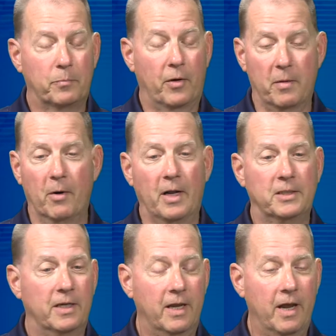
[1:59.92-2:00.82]
Pretty
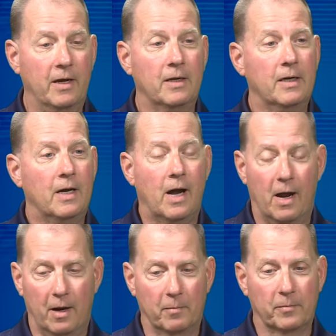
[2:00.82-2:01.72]
much, yeah.
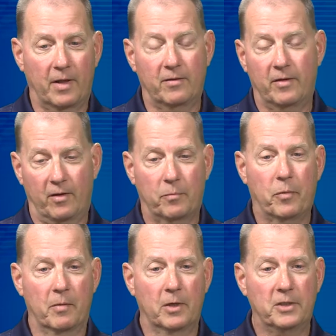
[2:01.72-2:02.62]
That's
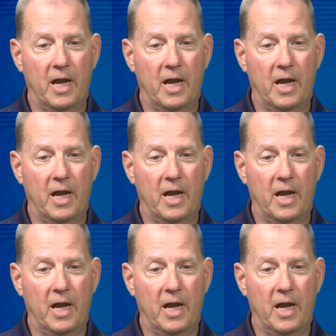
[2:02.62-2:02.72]
pretty much